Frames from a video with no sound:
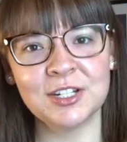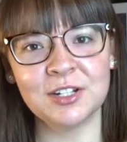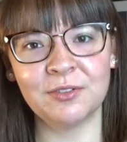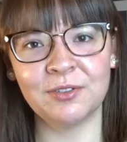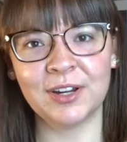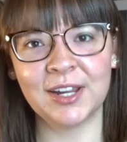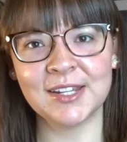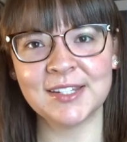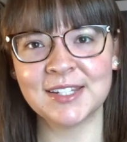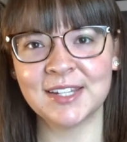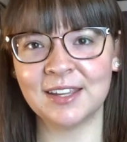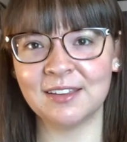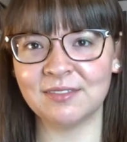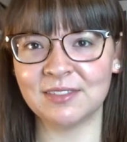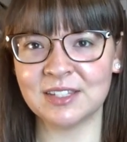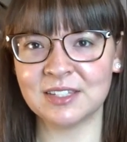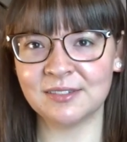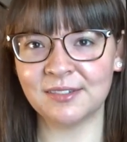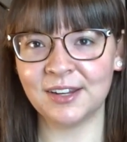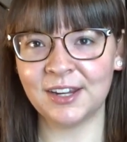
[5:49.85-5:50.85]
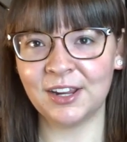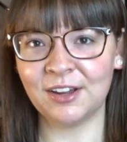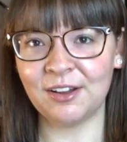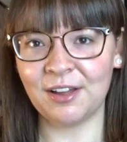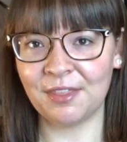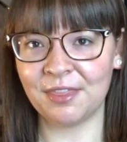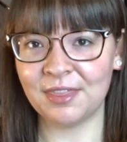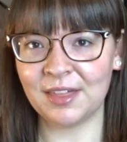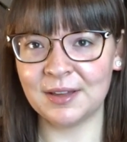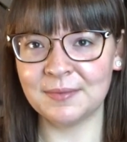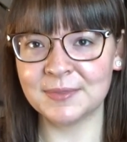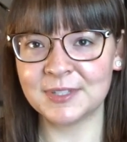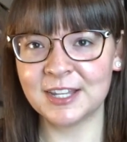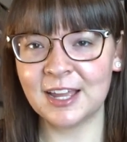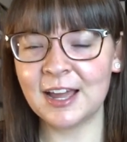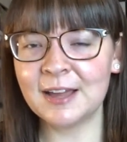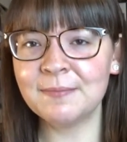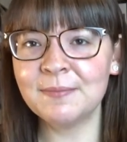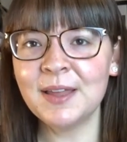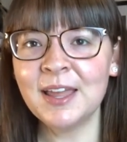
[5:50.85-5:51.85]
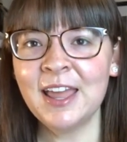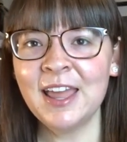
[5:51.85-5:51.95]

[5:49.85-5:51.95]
Don't forget to give this video a thumbs up,